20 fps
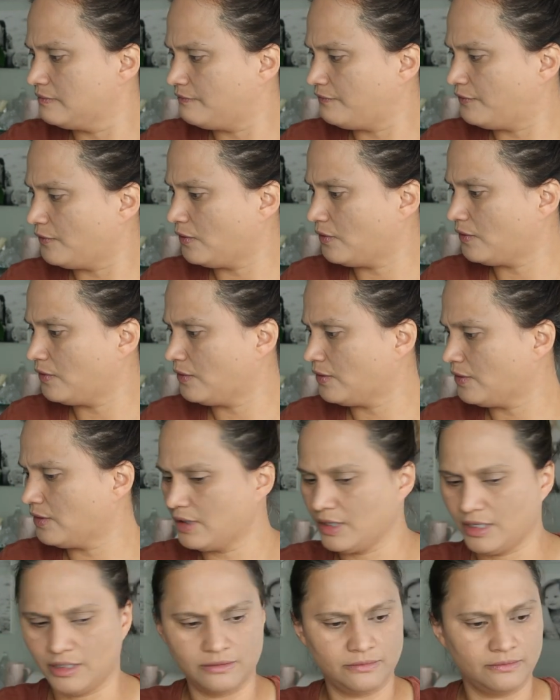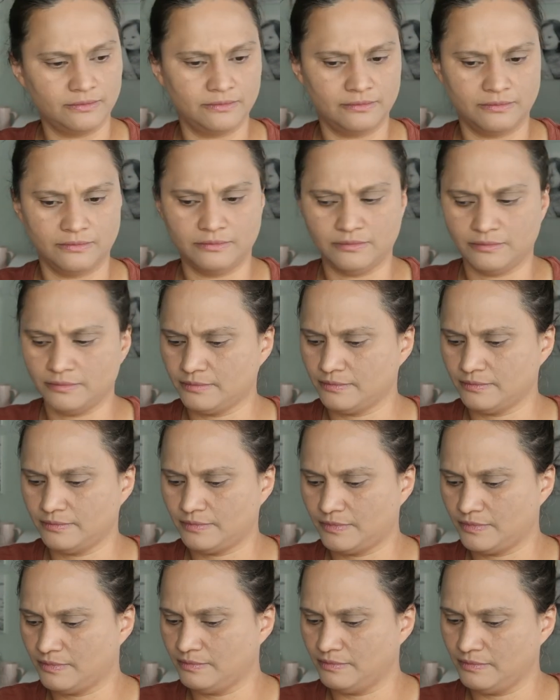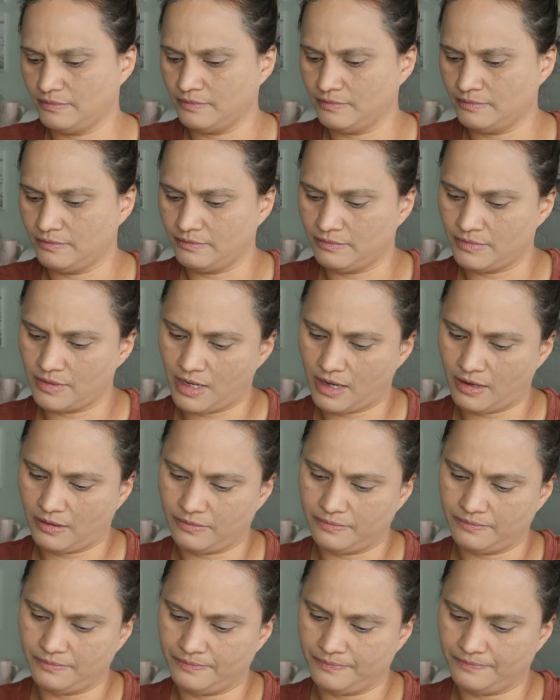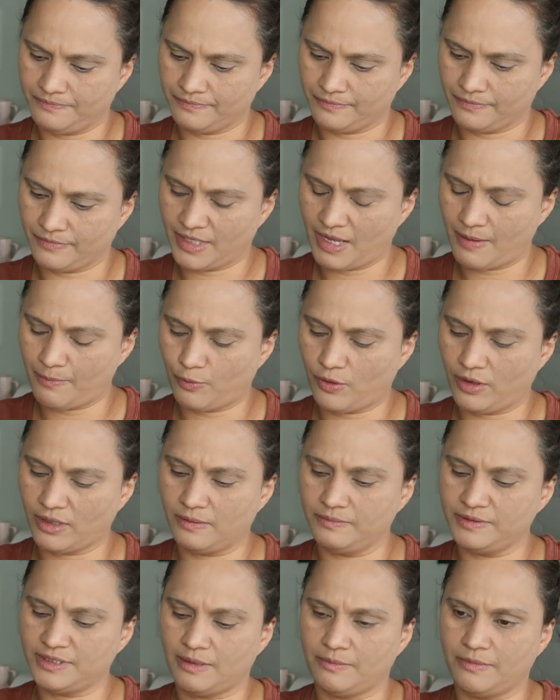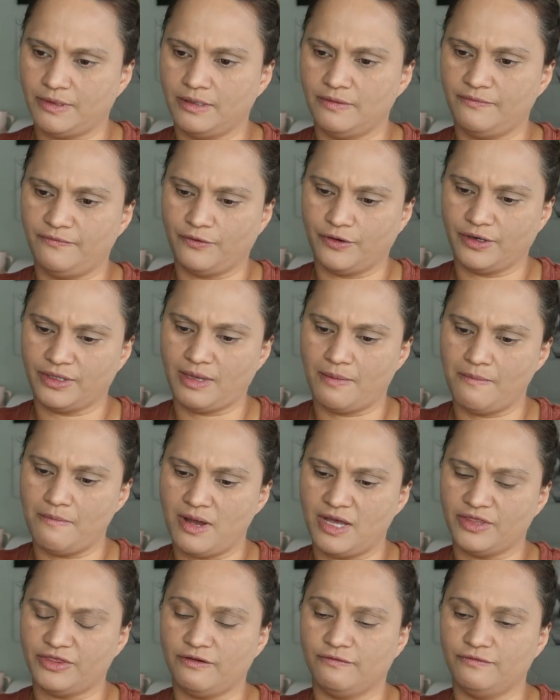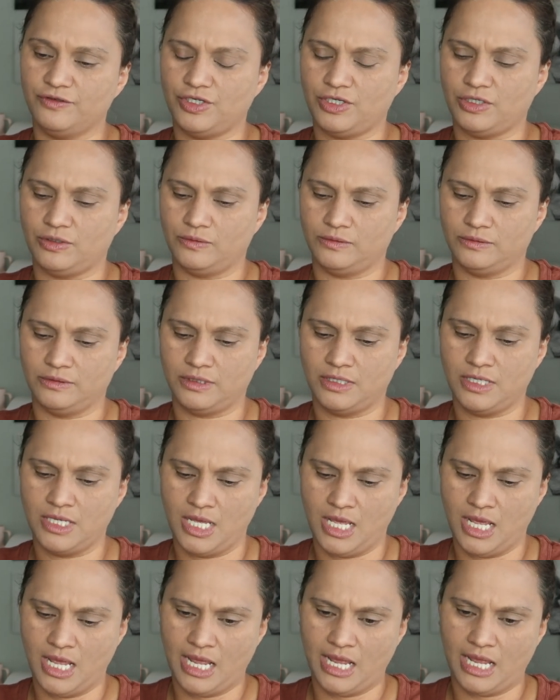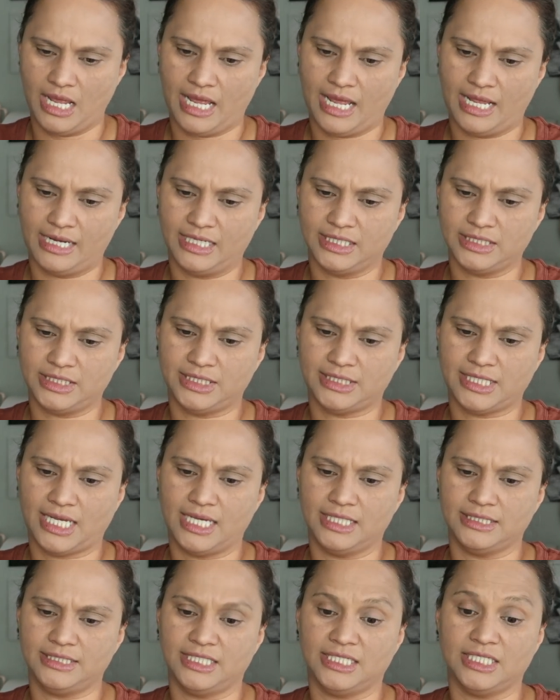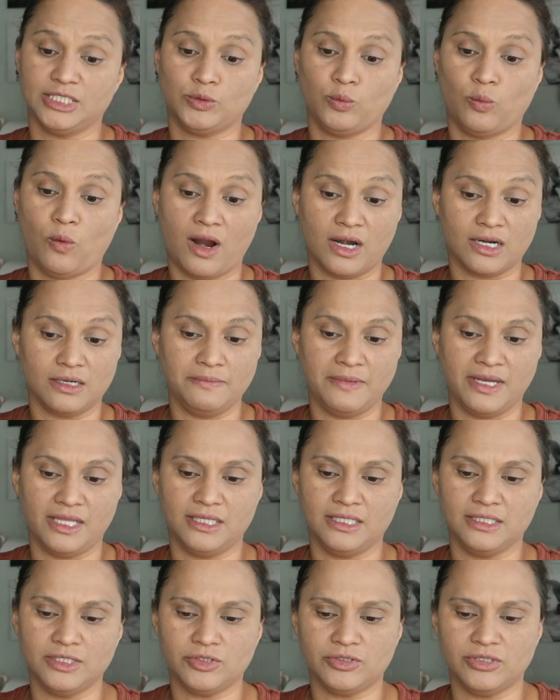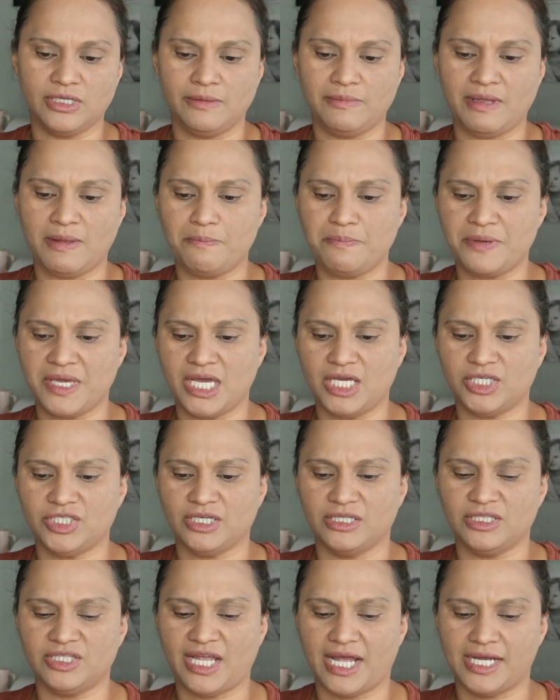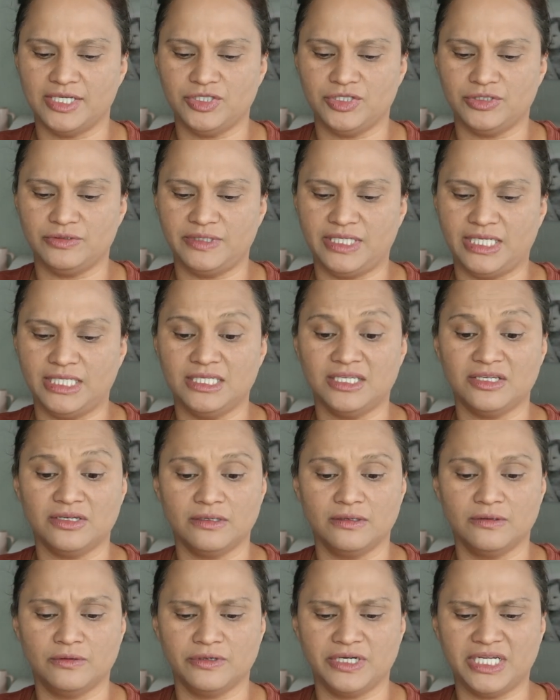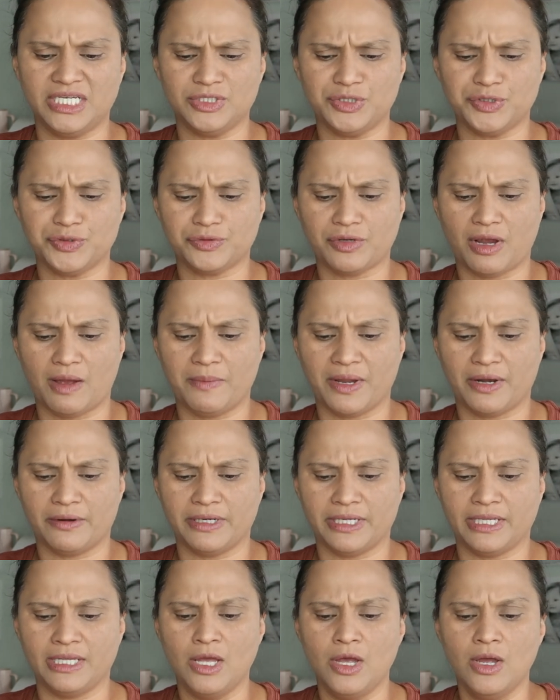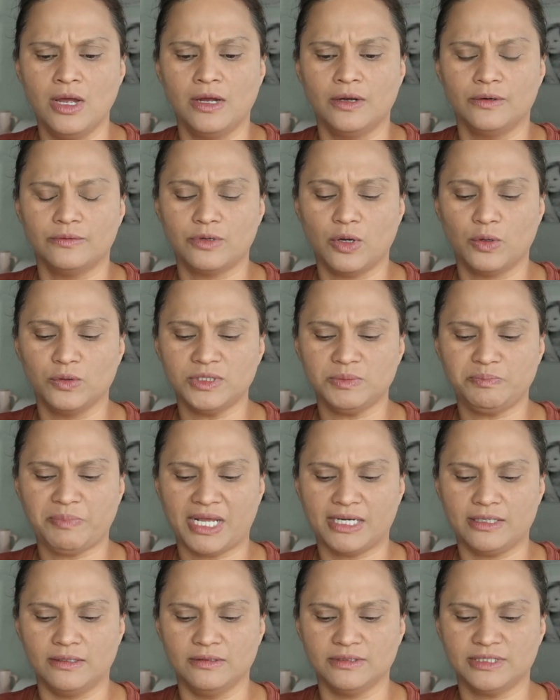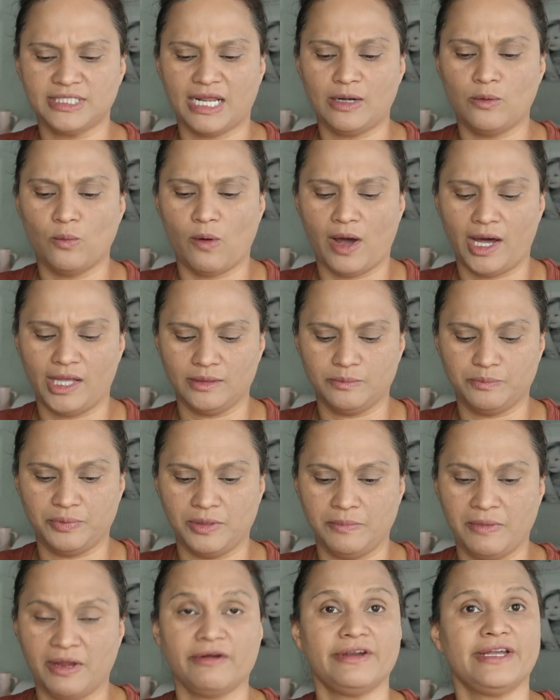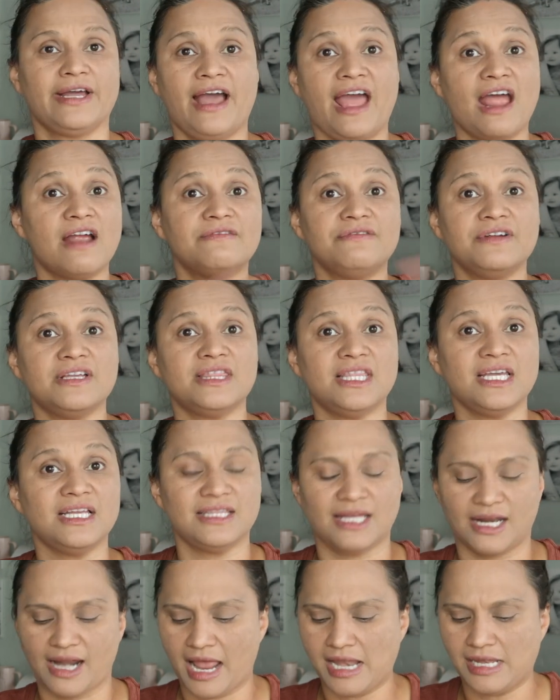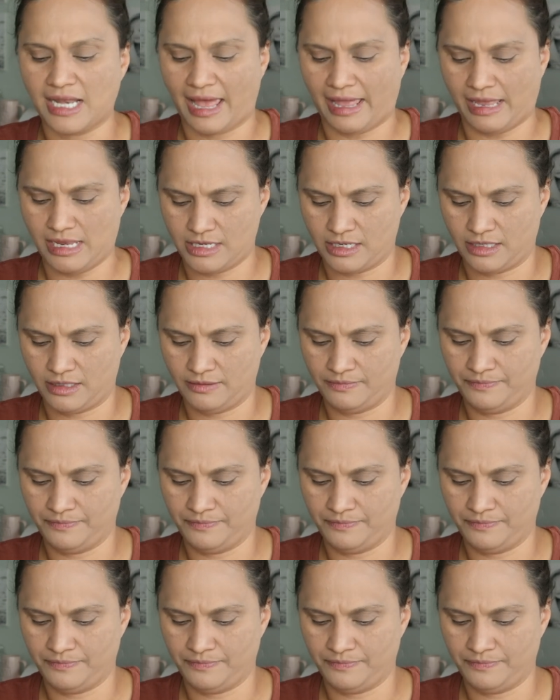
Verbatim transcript: for, hmm, oh, yep, Welcome Summer, for the month of June. And it says it is watermelon, creamy peach, and tangerine, green strawberry, rose petals, and wild plumeria. Everything that I like.